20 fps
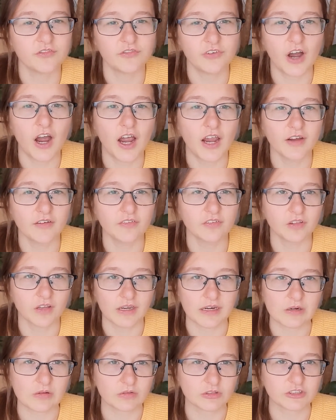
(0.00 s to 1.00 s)
5
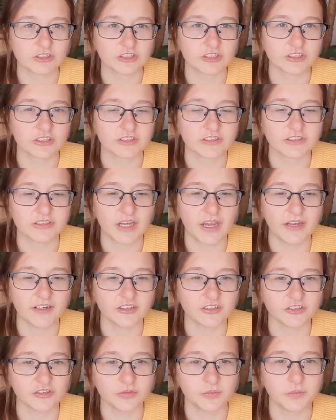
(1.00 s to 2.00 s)
languages
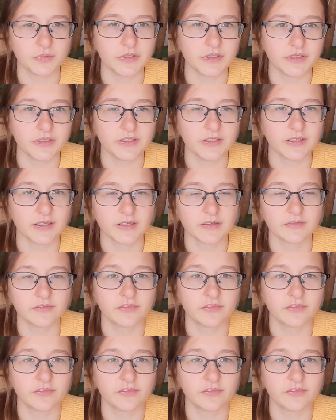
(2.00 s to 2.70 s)
and just be like